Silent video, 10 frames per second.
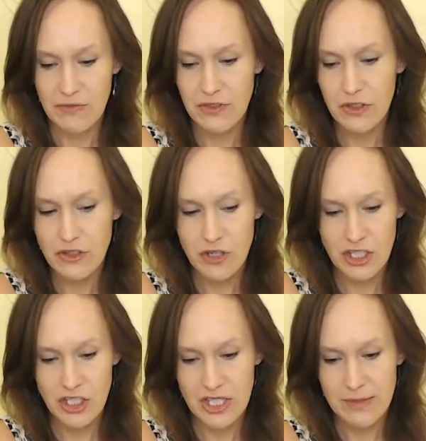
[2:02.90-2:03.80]
of nurturing.
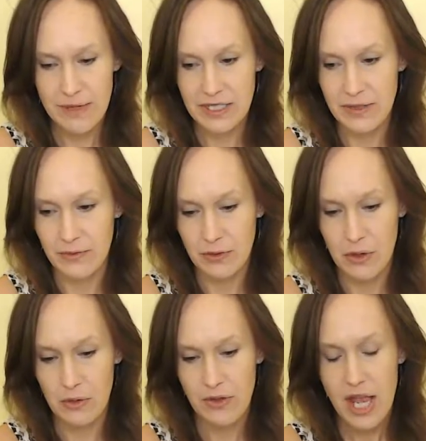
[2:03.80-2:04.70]
She speaks of
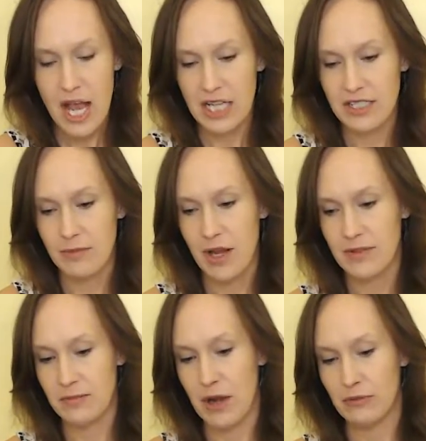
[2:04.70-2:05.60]
growth. As
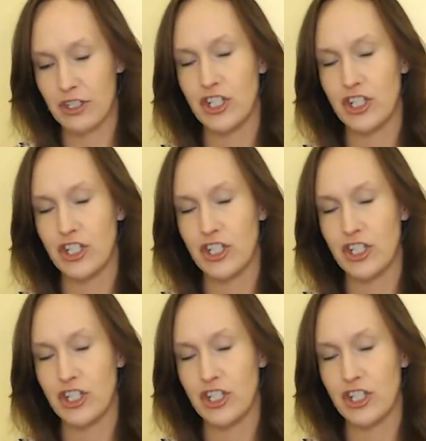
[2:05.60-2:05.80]
sometimes in my read,